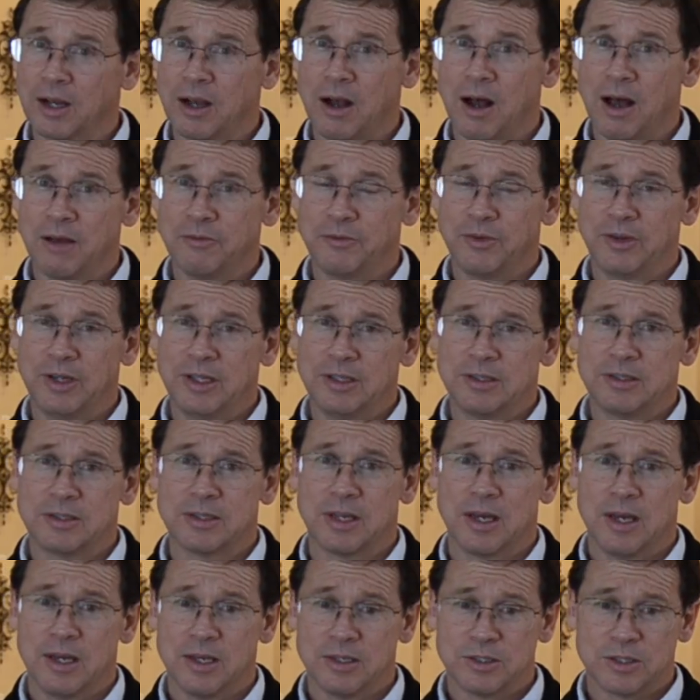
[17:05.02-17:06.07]
of confidence.
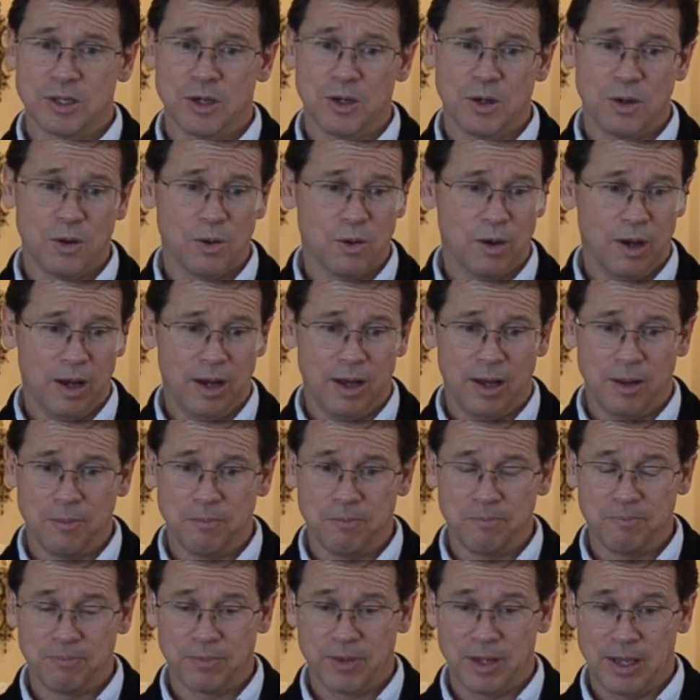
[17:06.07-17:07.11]

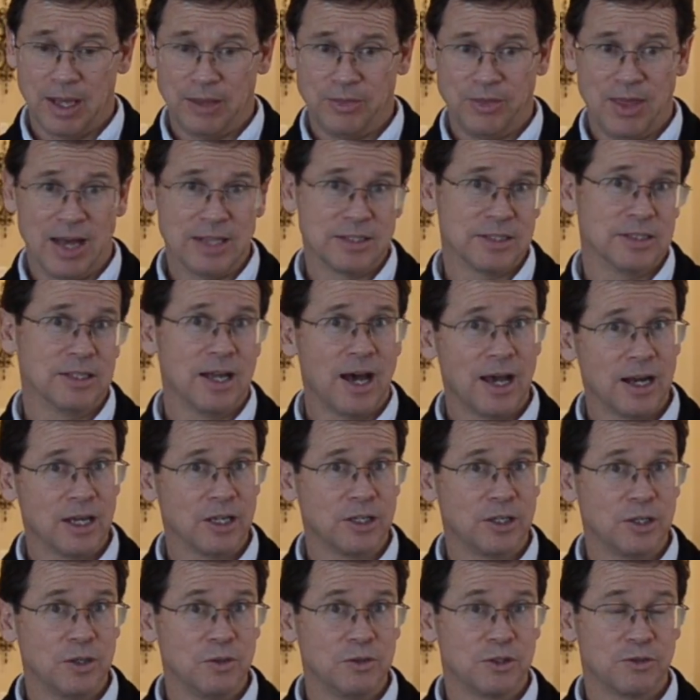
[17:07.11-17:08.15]
So that's not a
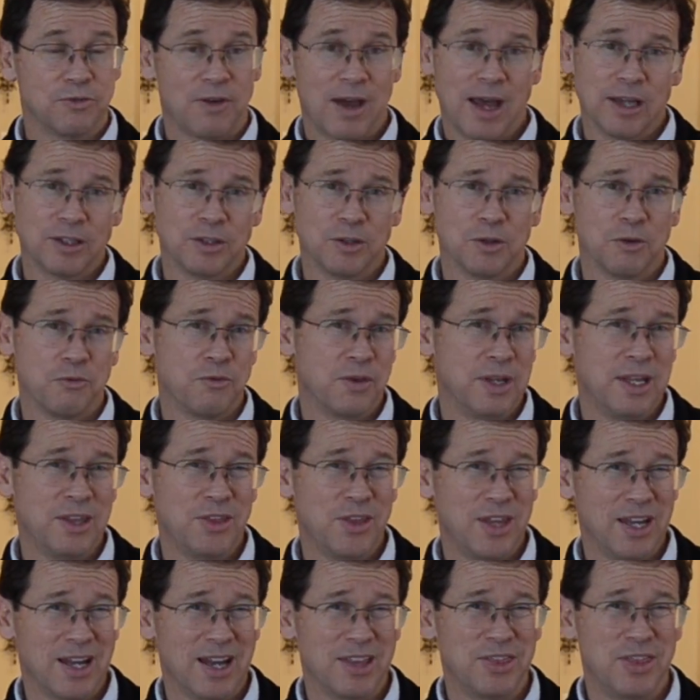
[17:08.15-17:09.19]
huge factor. If
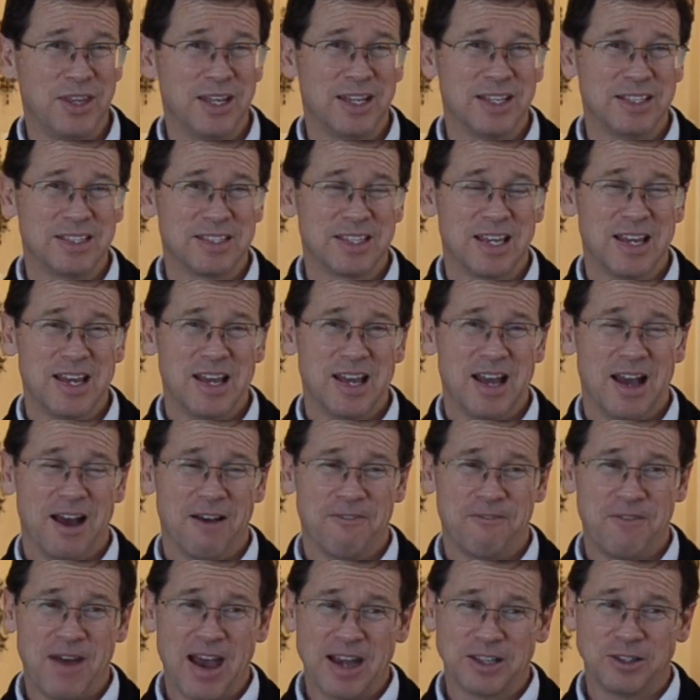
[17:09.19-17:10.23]
anything, I think it's a
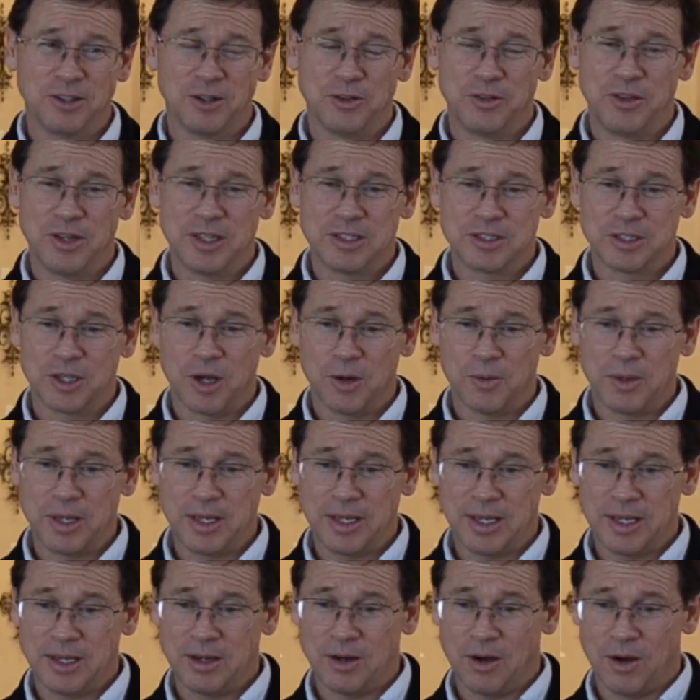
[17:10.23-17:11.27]
factor that's
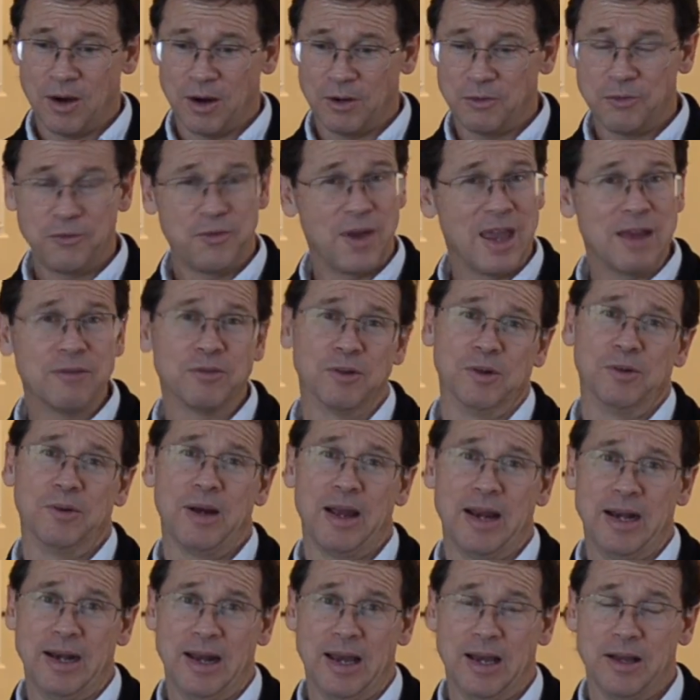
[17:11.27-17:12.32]
going in our favor
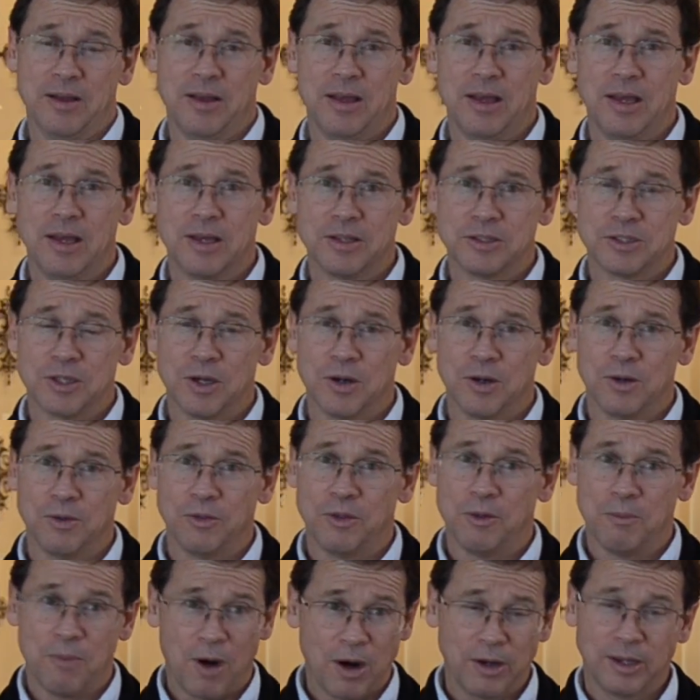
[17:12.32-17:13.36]
right now. So
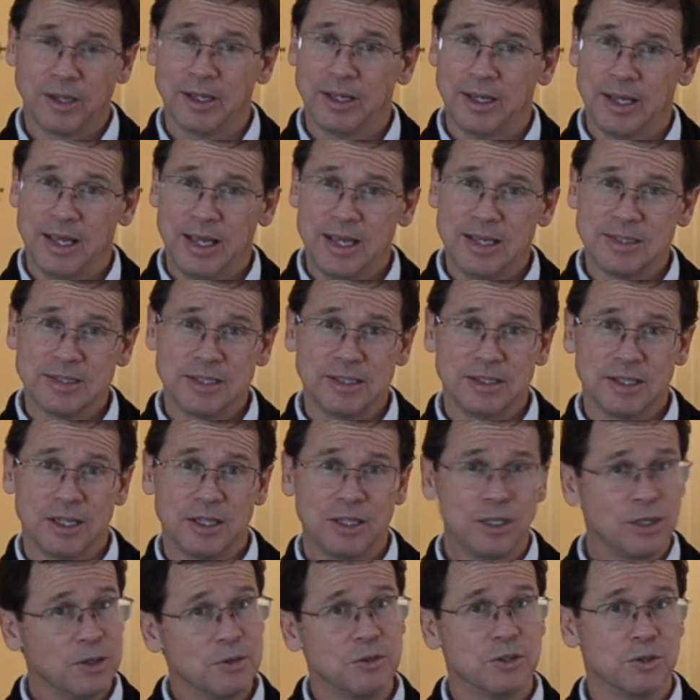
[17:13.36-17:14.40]
the market isn't a
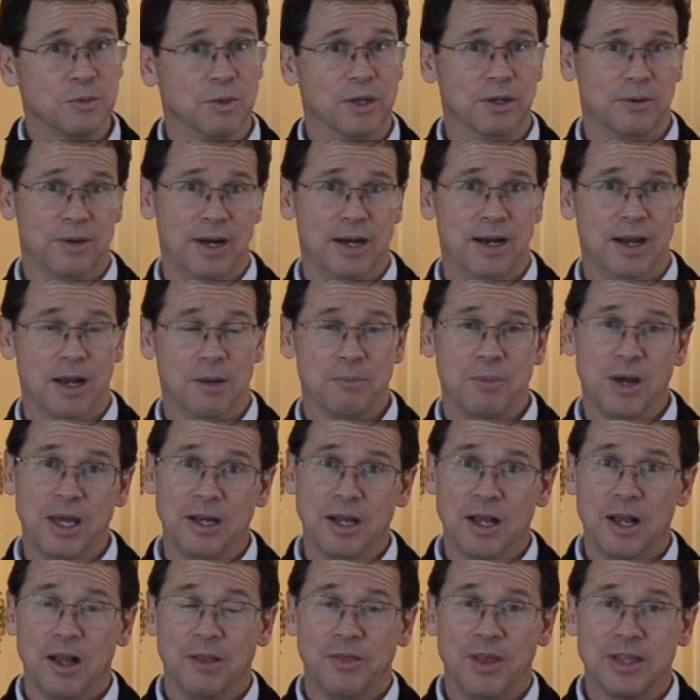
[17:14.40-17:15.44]
huge one right now,
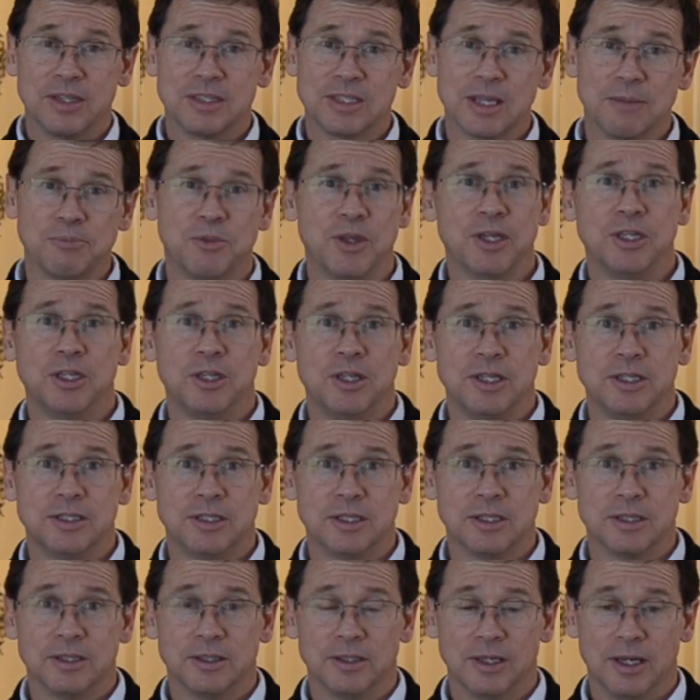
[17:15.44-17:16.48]
but that's something you need
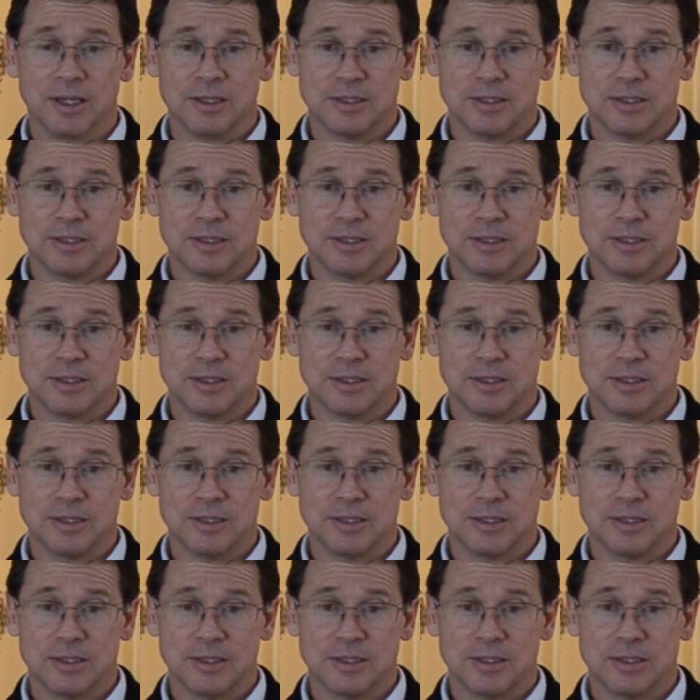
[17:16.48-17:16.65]
to,